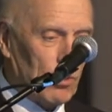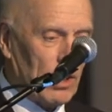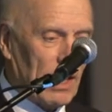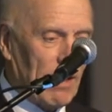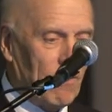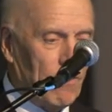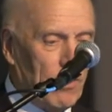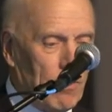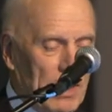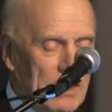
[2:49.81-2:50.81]
we have
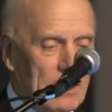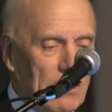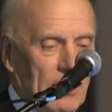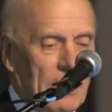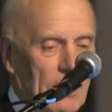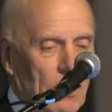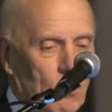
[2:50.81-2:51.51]
the best grid in the